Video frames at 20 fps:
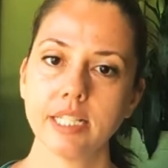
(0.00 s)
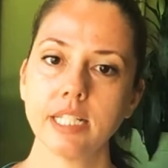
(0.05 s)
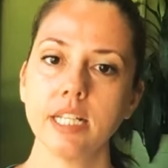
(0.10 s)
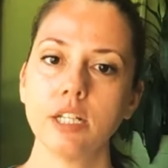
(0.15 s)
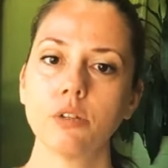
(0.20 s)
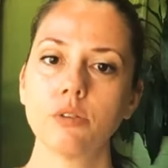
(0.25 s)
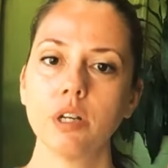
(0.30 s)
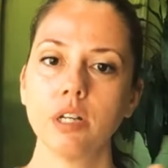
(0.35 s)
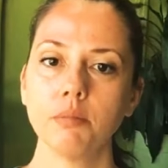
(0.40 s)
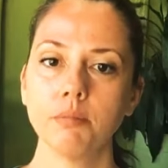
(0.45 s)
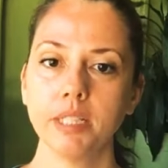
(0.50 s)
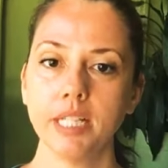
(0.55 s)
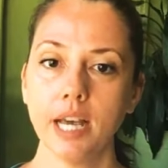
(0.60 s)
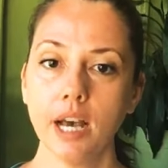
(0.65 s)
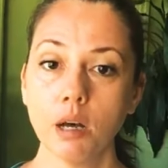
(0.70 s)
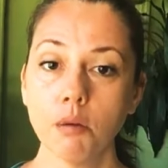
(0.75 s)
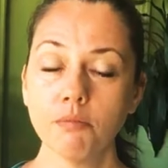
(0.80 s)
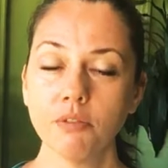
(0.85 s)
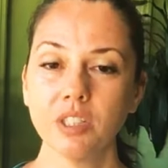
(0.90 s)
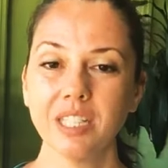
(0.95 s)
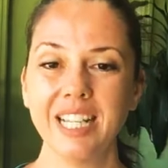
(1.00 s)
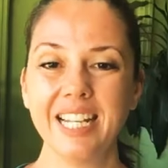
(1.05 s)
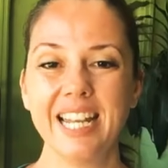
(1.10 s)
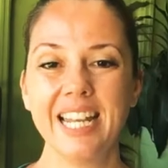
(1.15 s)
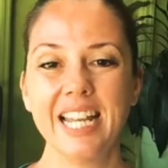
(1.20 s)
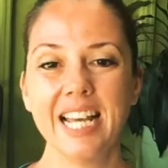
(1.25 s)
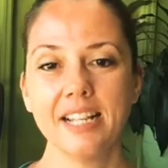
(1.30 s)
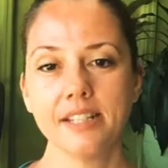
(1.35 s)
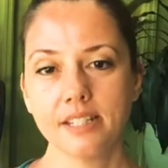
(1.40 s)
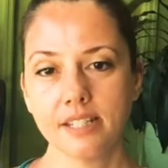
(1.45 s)
incredibly helpful and
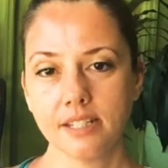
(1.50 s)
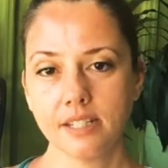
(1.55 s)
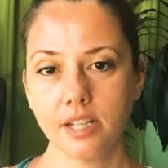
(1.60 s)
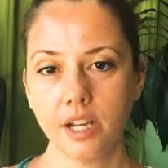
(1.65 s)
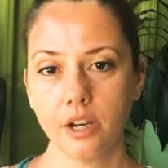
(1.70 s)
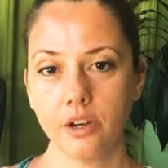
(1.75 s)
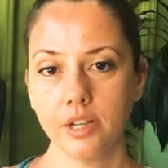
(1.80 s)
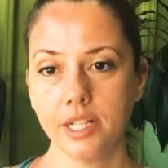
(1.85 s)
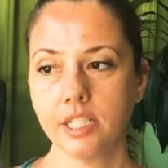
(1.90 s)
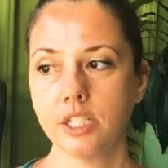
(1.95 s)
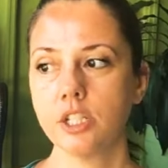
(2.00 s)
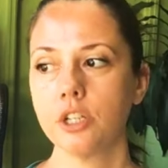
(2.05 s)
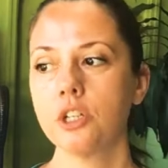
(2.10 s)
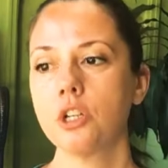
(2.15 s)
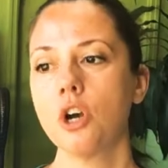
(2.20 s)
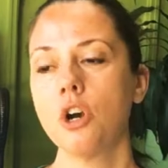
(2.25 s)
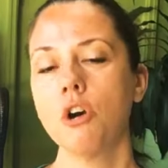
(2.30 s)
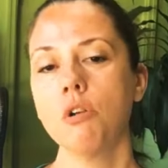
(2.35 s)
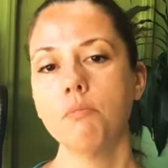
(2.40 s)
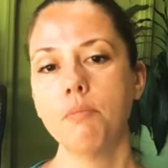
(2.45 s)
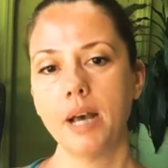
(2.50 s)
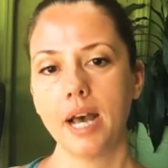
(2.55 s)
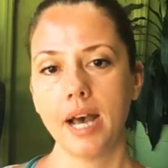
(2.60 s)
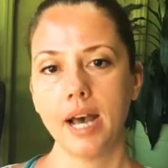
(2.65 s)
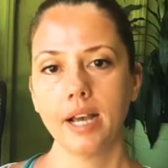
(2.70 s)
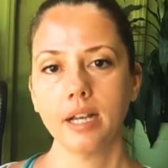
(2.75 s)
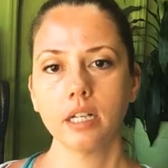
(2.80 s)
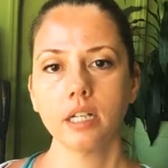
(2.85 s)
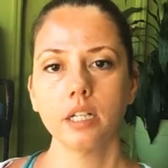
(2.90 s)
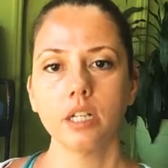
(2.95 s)
necessary to go
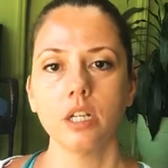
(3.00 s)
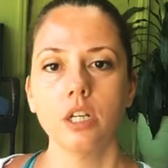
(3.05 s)
back